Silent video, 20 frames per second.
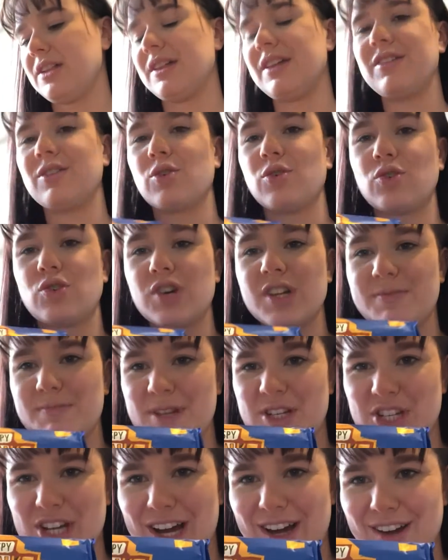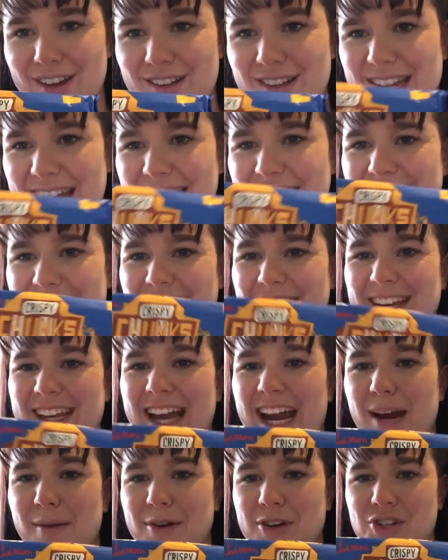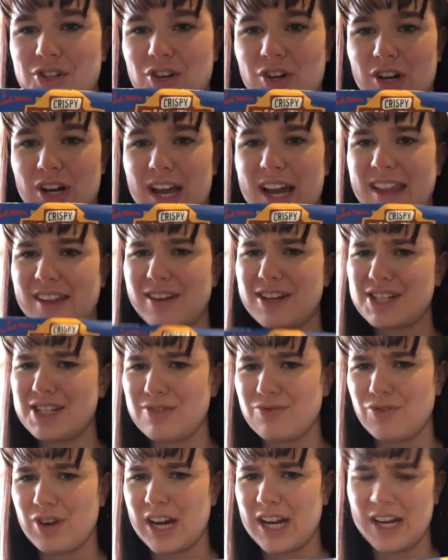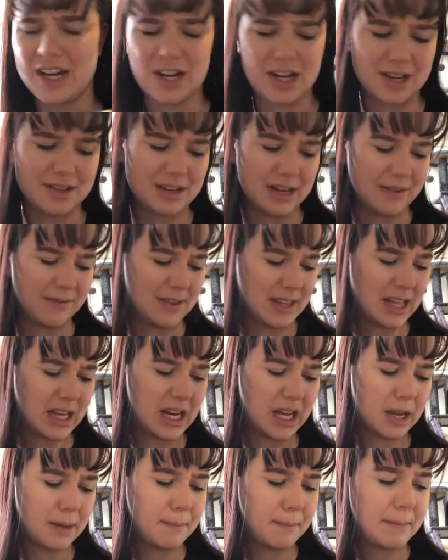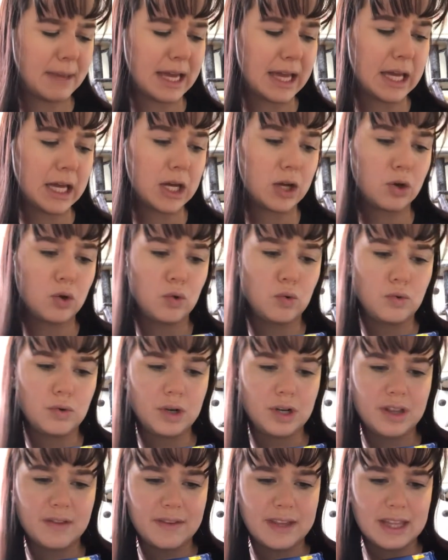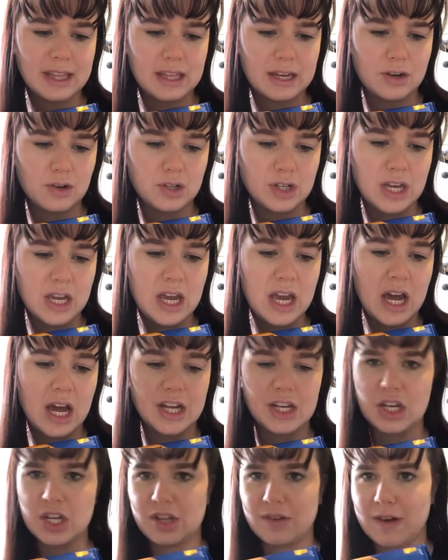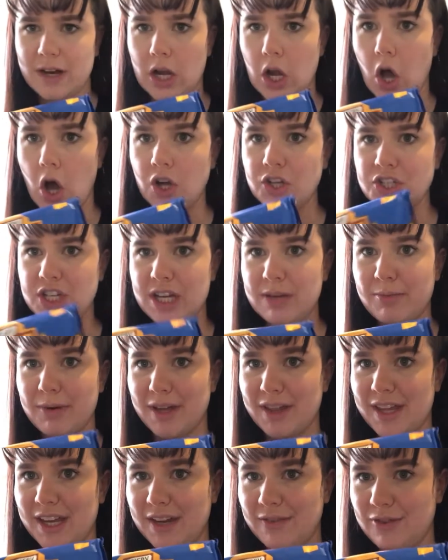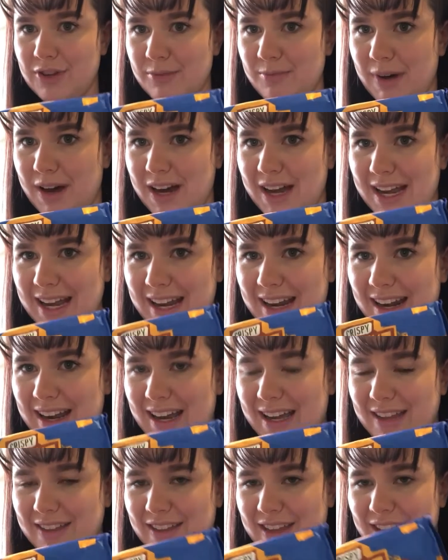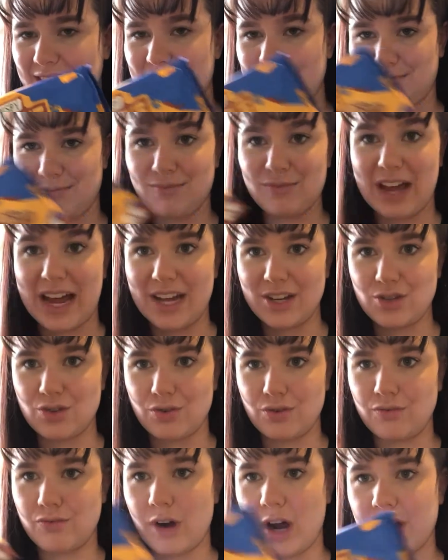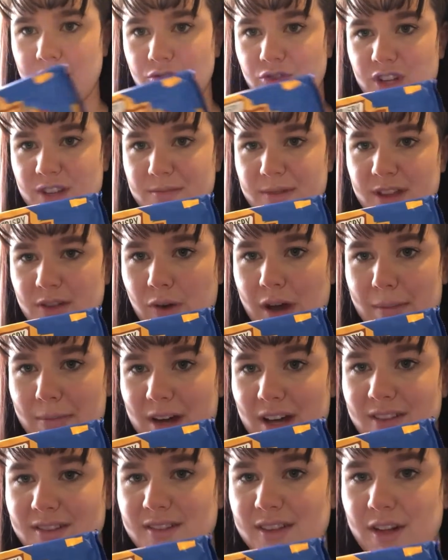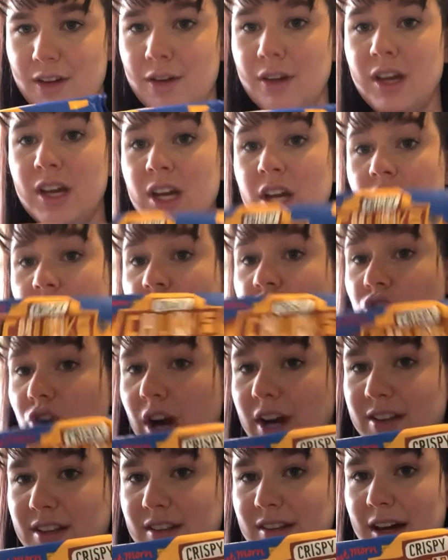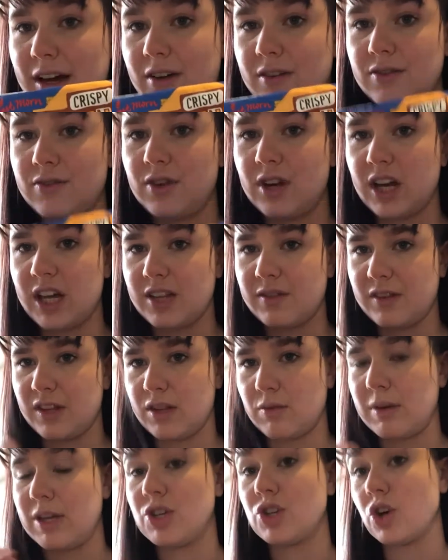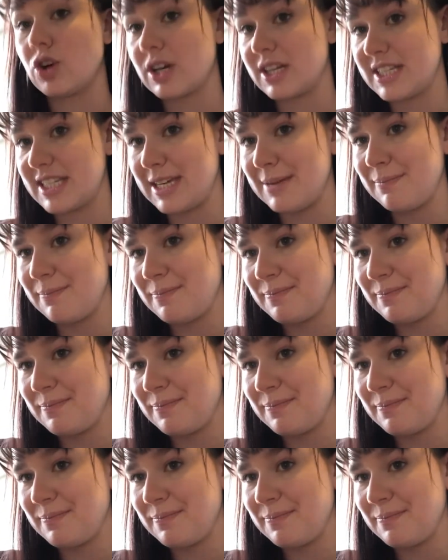These are called Crispy Chunks, and they're in caramel chocolate, and they're actually really nice, and I think they're like £1, something. They're not, I know they're a lot cheaper than if you buy like the actual Rice Krispie square bars, so try these out if you like something sweet and chocolatey.